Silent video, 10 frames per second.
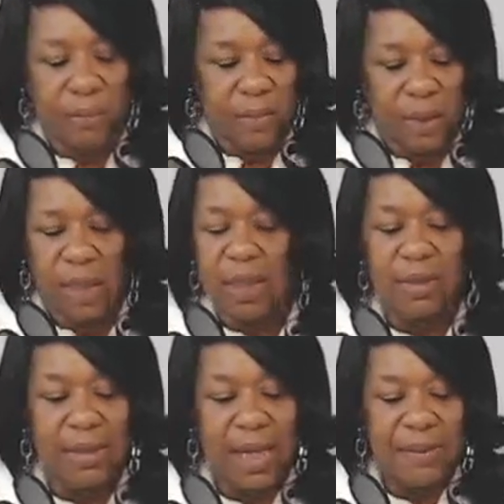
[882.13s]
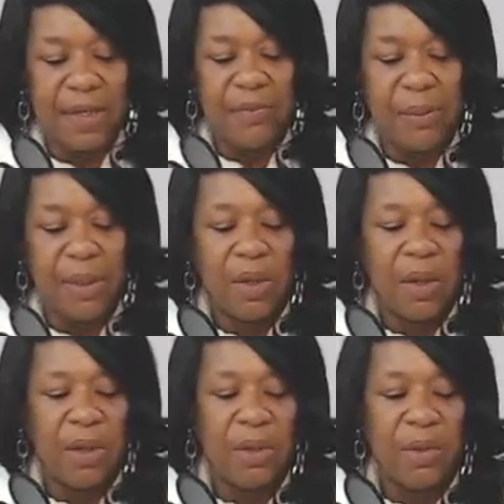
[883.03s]
It's the same stuff we've been going
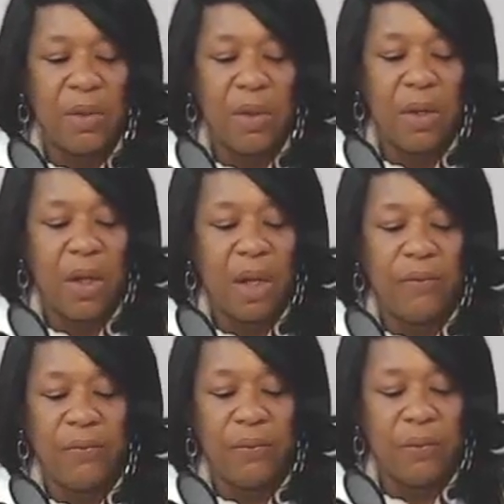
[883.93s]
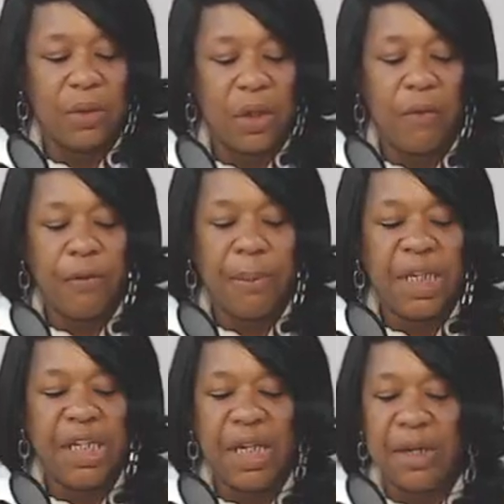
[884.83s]
through for many
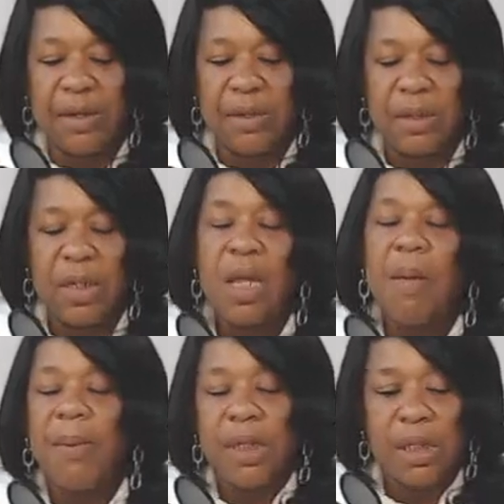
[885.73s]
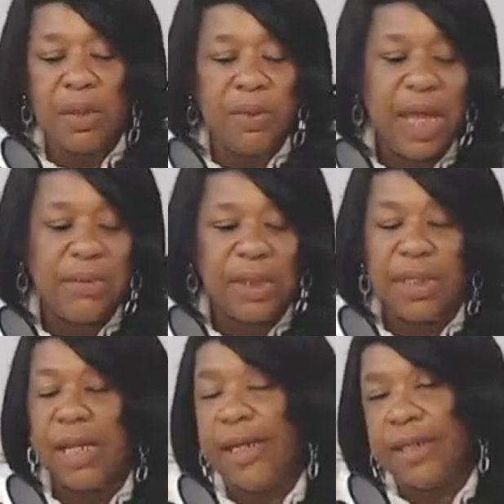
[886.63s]
years. But in
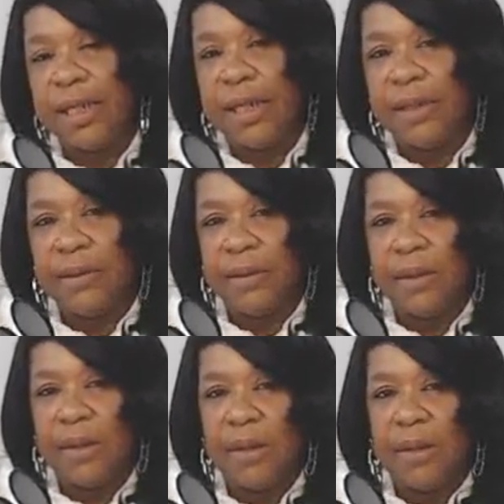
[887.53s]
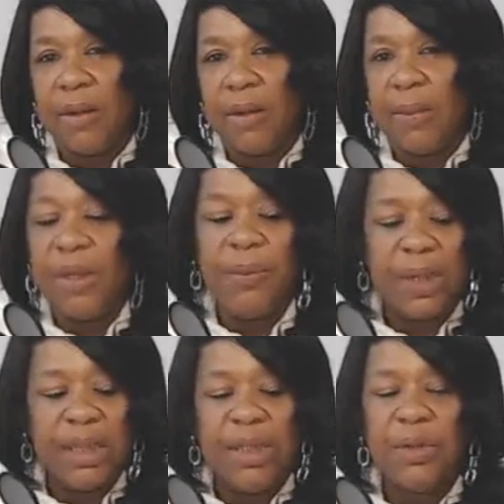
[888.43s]
2019, we
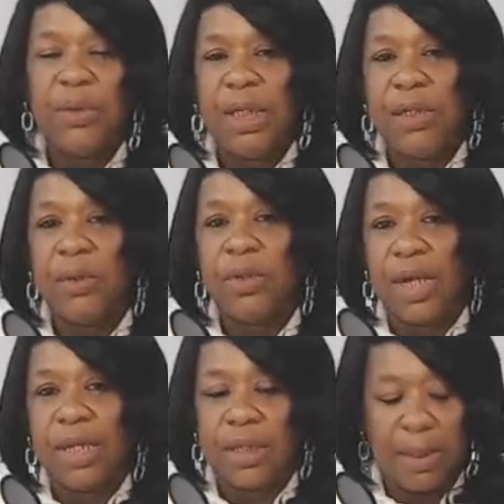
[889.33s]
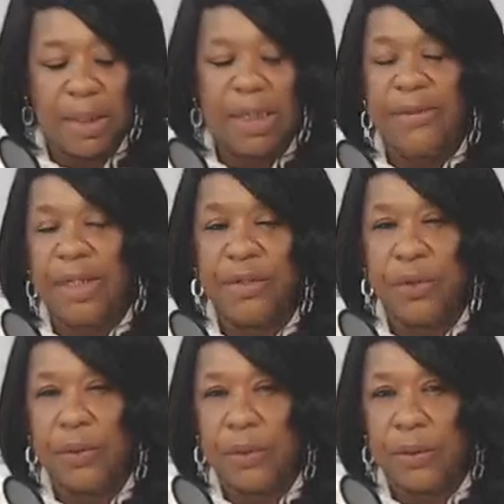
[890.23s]
really do need to address some of these issues.